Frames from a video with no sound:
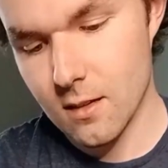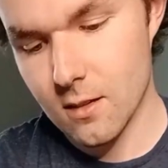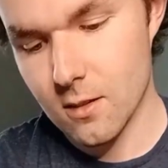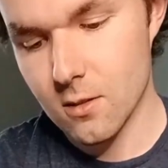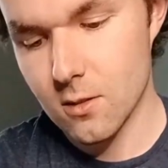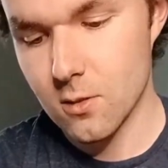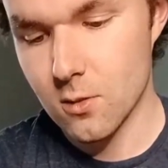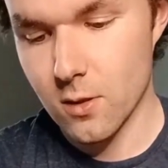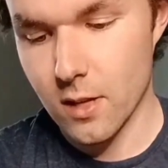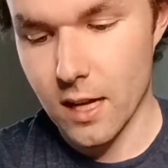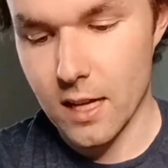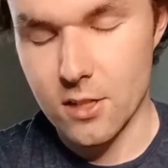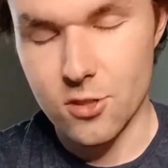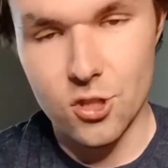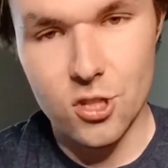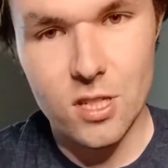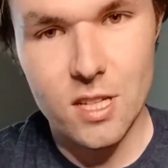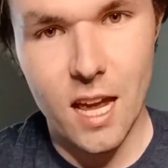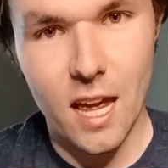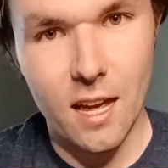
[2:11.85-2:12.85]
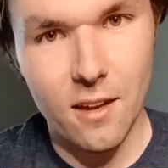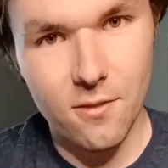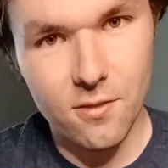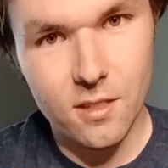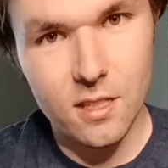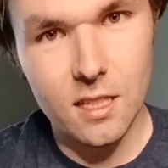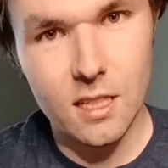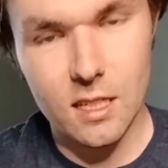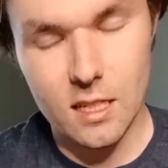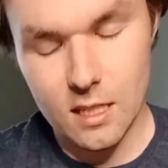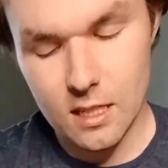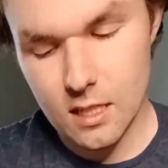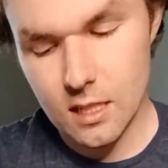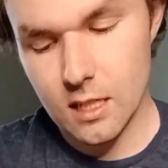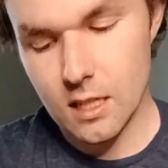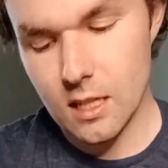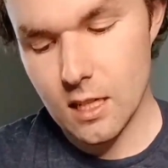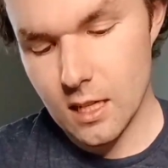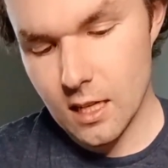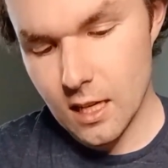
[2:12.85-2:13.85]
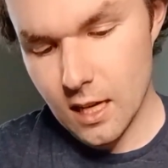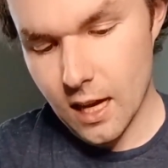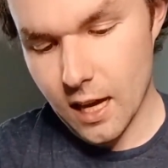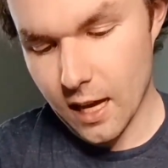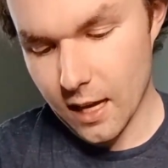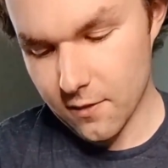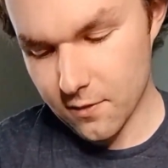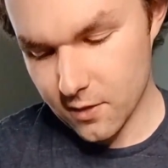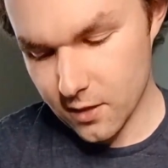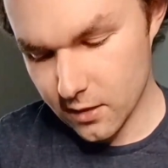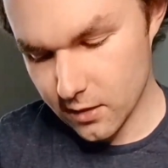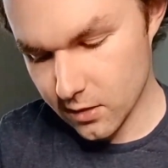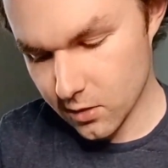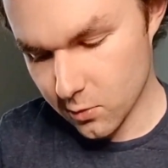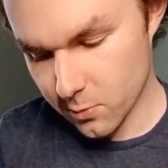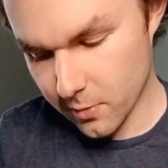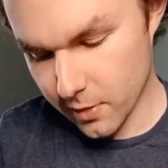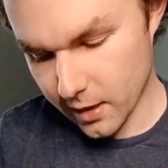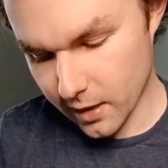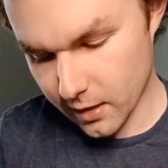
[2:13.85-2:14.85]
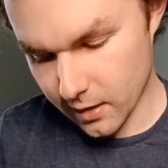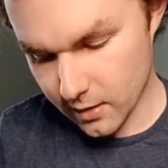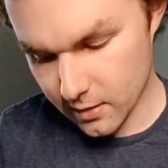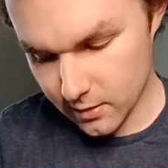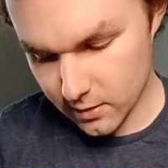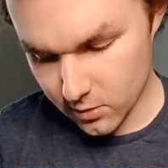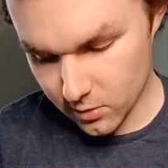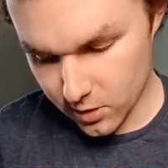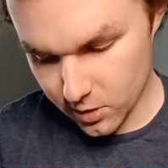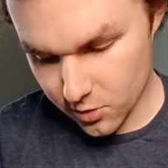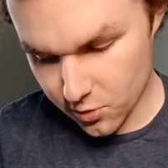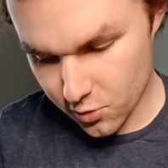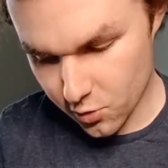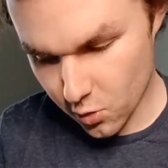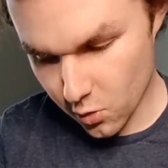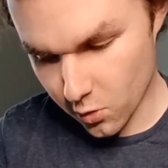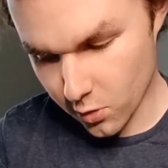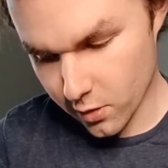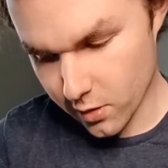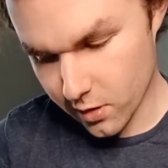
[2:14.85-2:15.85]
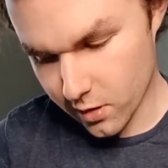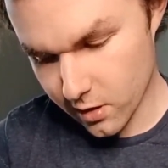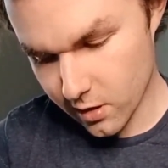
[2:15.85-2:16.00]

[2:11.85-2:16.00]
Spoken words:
Okay, she's hefty. Hefty little controller.